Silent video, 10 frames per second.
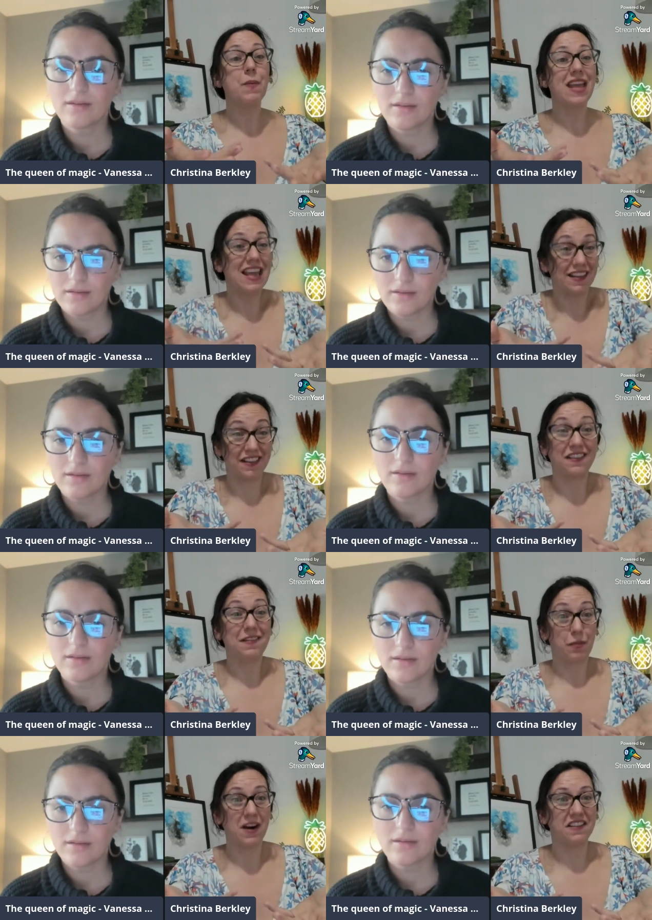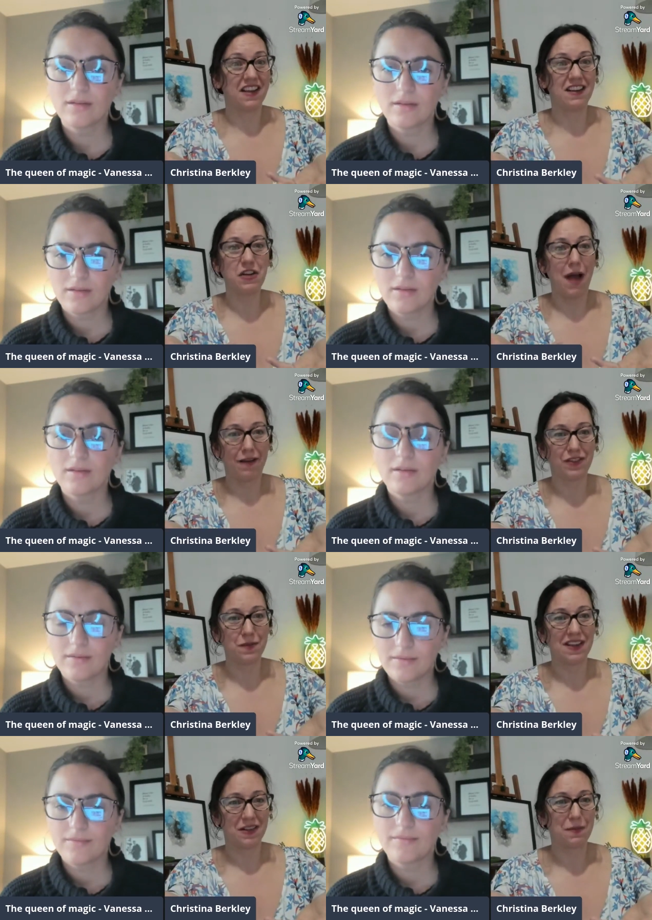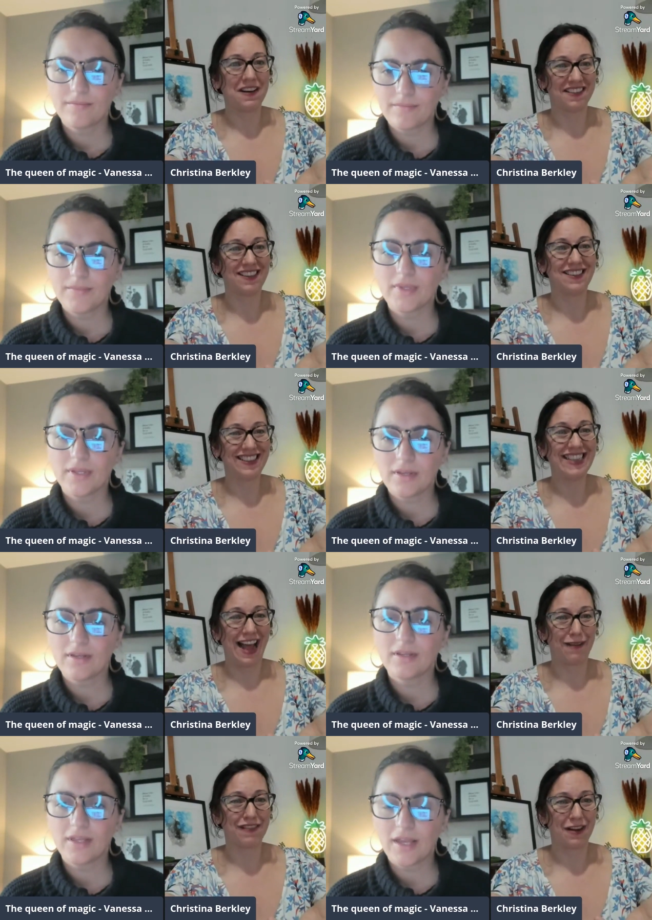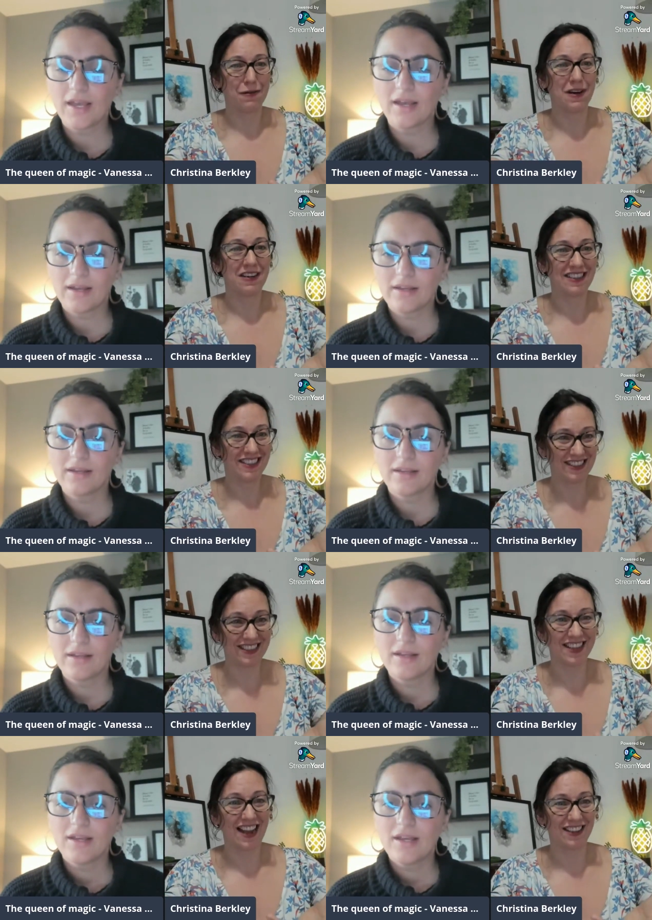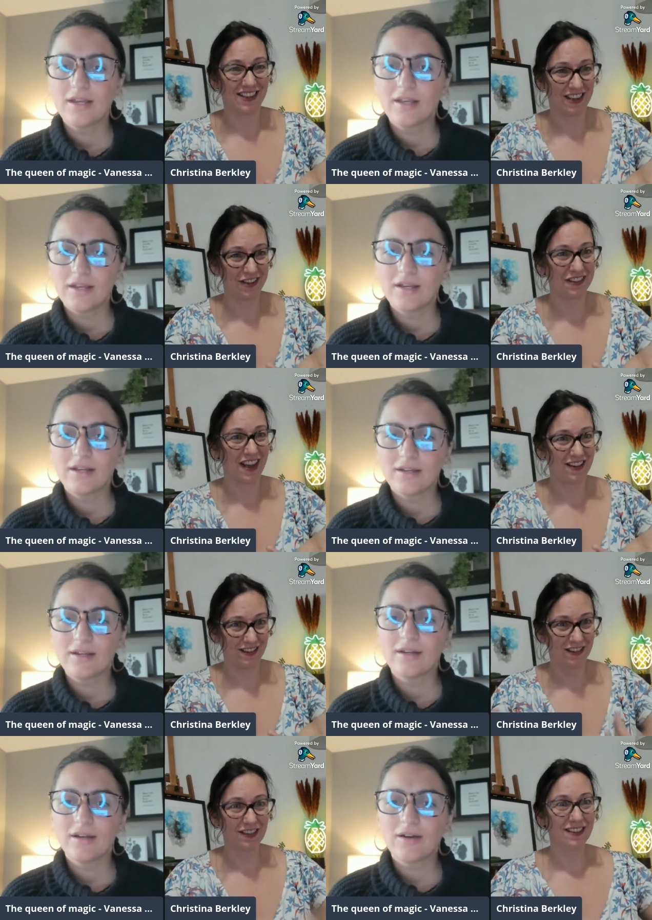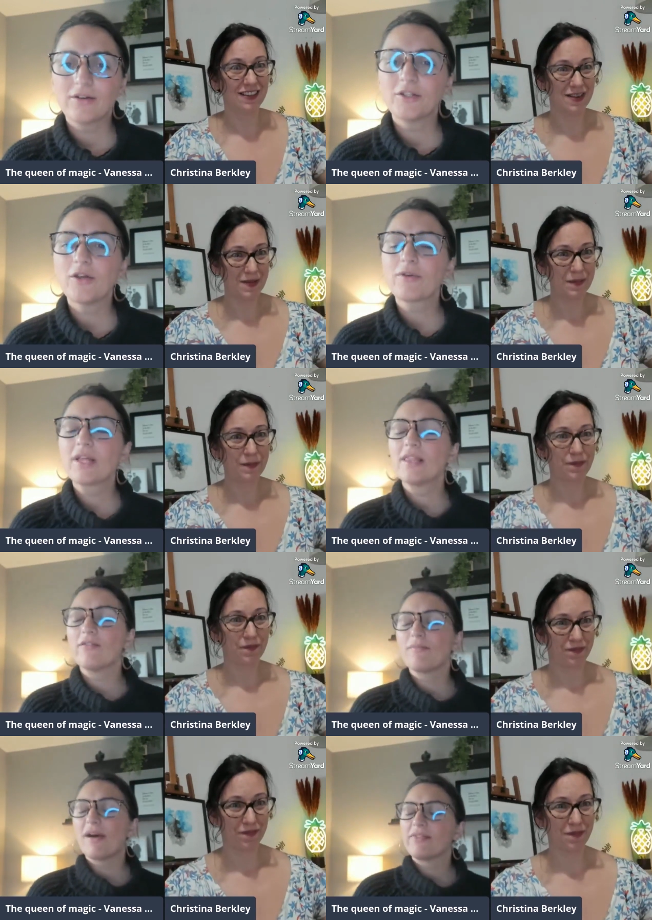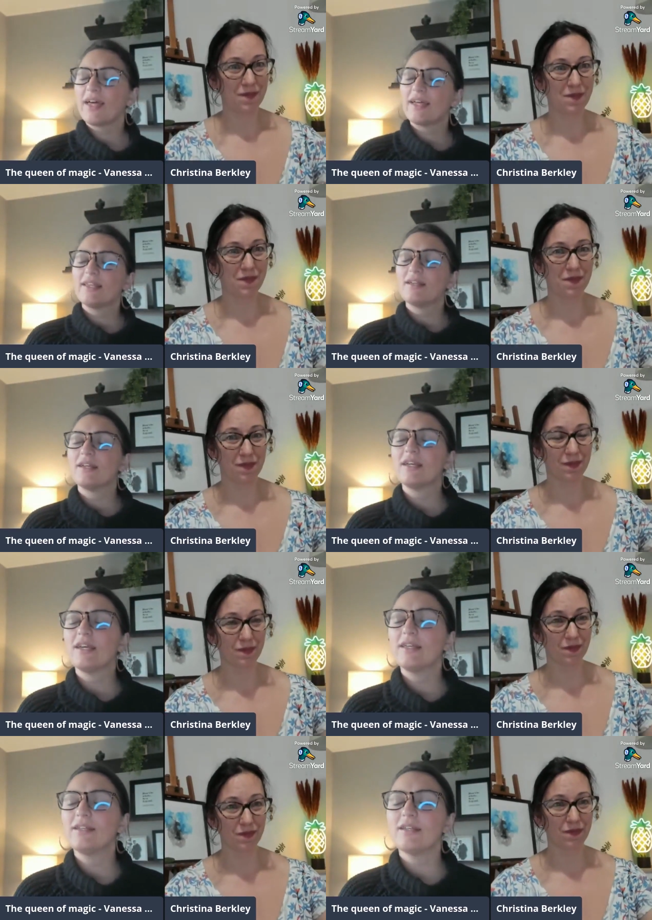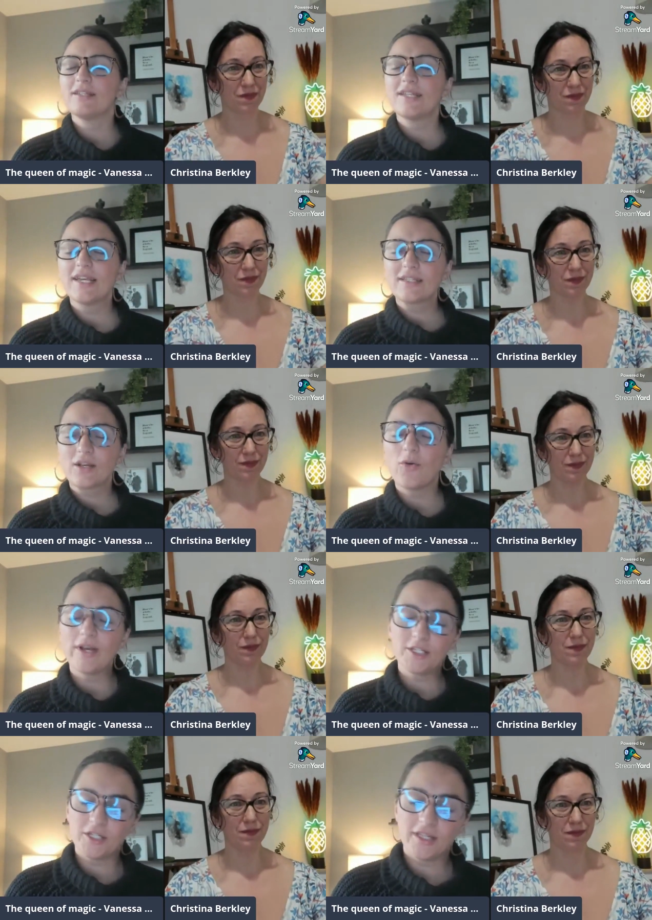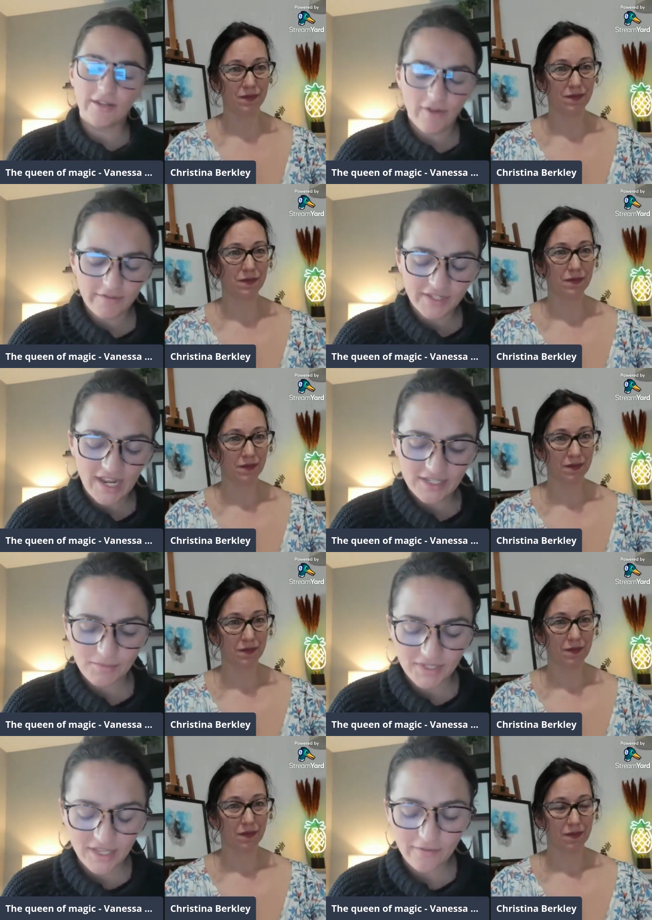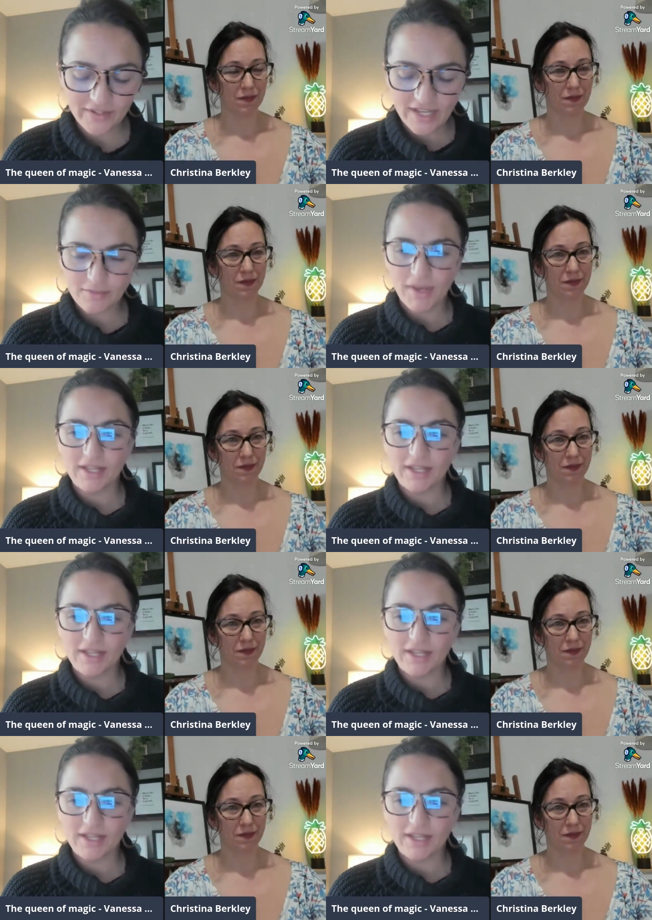Speaker 1: is present. You have to be in the present to have that awareness,
Speaker 2: exactly like you said. Oh, you know what I love about that? It, it, mm-hmm. it it's a question that I've often asked myself and asked my